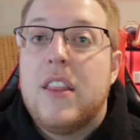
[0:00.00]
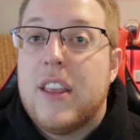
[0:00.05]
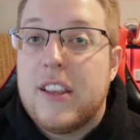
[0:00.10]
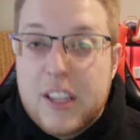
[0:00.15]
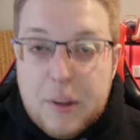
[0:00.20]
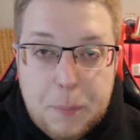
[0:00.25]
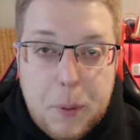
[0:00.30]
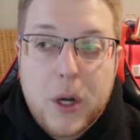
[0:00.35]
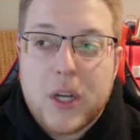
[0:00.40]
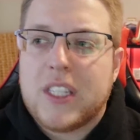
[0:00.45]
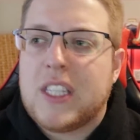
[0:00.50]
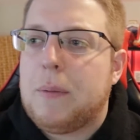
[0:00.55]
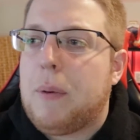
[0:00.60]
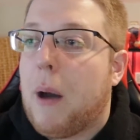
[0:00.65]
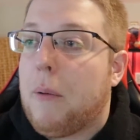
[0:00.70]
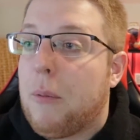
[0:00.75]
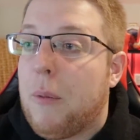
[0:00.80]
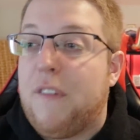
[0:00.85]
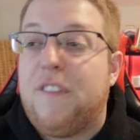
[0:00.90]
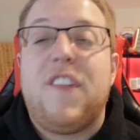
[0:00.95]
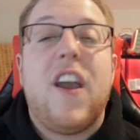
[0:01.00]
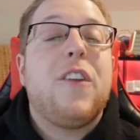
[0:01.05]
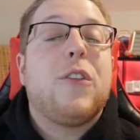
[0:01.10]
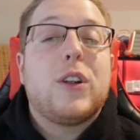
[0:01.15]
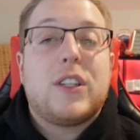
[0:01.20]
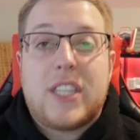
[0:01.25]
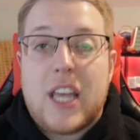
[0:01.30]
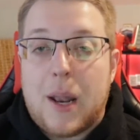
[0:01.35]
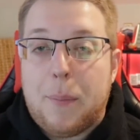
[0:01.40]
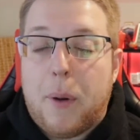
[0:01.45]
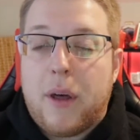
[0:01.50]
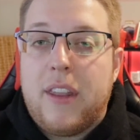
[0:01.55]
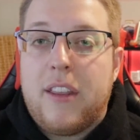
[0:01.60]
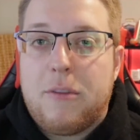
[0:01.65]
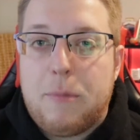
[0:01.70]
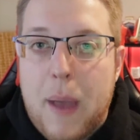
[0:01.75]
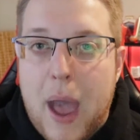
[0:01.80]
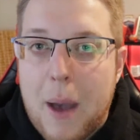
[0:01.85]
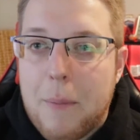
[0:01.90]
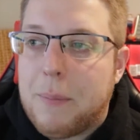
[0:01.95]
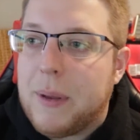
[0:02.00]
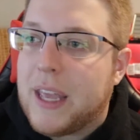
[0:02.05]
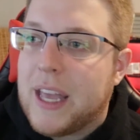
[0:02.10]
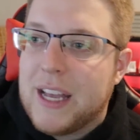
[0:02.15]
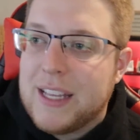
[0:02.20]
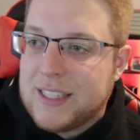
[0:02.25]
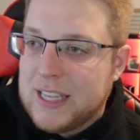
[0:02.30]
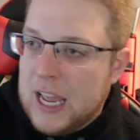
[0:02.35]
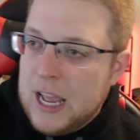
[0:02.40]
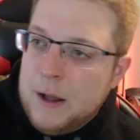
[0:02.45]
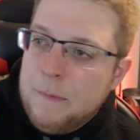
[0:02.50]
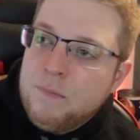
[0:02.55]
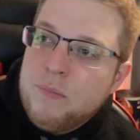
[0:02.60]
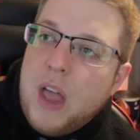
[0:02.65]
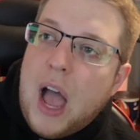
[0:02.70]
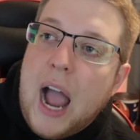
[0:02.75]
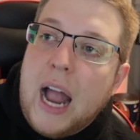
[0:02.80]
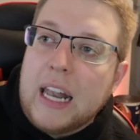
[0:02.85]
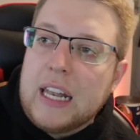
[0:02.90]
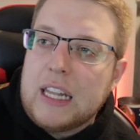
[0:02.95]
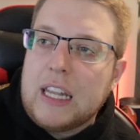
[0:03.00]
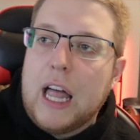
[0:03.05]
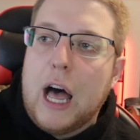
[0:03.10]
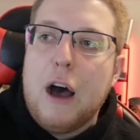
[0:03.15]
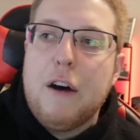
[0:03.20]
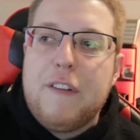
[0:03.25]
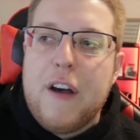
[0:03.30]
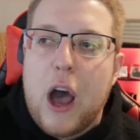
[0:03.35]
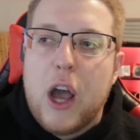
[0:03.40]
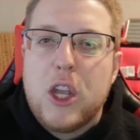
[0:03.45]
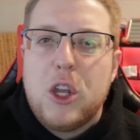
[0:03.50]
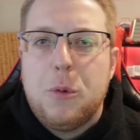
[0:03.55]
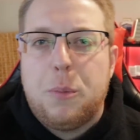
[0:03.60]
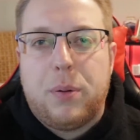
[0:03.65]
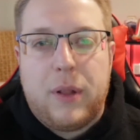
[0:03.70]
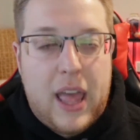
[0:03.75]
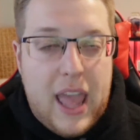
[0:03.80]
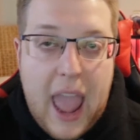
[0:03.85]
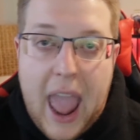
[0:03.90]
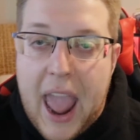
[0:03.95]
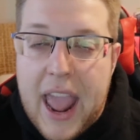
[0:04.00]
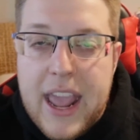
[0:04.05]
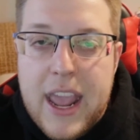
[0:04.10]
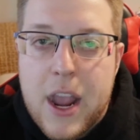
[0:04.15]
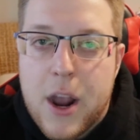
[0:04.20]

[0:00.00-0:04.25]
This is personally probably my favorite setup on this map, because I love how you play A